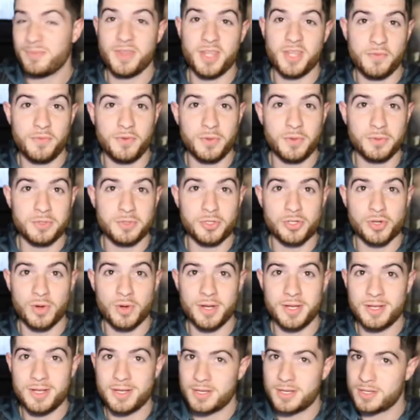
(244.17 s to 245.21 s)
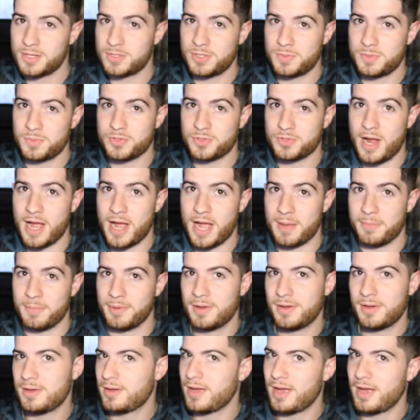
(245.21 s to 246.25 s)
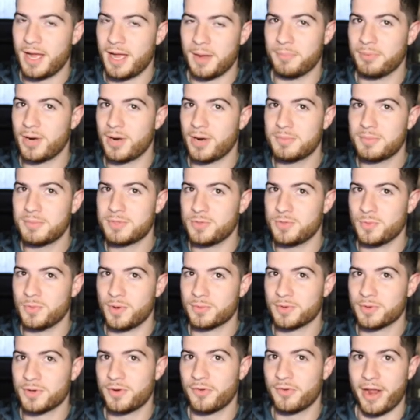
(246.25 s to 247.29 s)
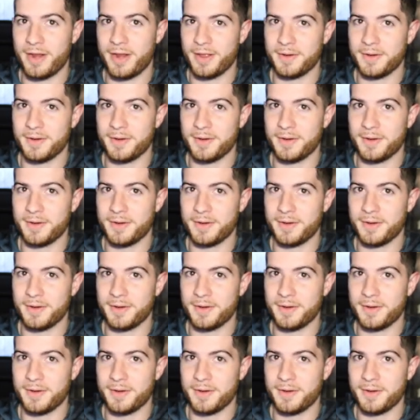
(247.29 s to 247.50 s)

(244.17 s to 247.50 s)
if you enjoy, subscribe. I promise you won't regret it.